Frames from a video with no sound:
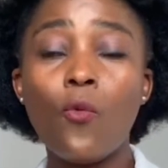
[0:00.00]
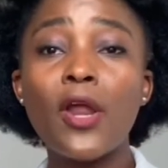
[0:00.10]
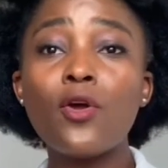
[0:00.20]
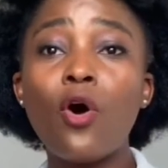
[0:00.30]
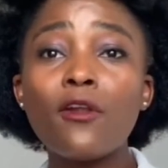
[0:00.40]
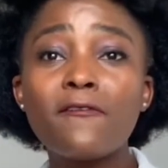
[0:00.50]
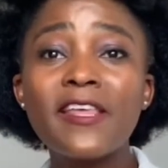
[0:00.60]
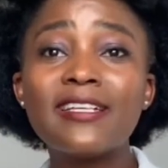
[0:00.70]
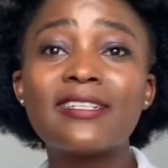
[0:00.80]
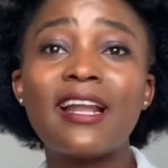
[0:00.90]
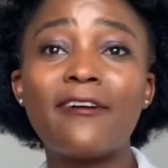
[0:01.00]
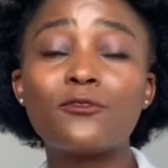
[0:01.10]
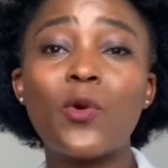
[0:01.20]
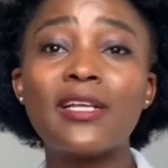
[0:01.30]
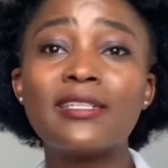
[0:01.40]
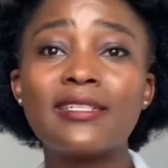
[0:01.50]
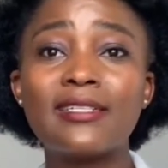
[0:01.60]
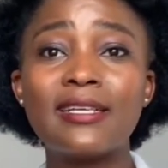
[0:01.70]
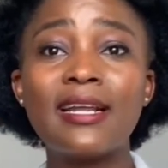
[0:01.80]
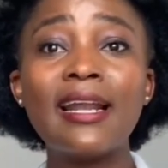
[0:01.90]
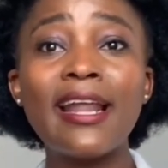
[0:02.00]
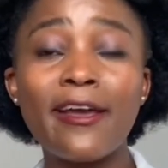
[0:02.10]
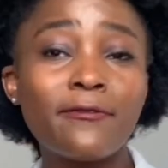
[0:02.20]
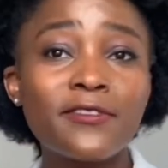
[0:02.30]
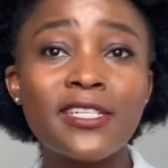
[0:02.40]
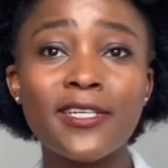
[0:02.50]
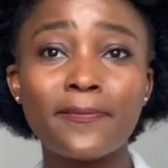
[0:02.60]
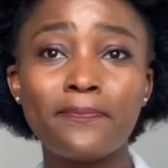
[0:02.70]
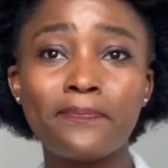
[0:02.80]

When all of these loved ones left,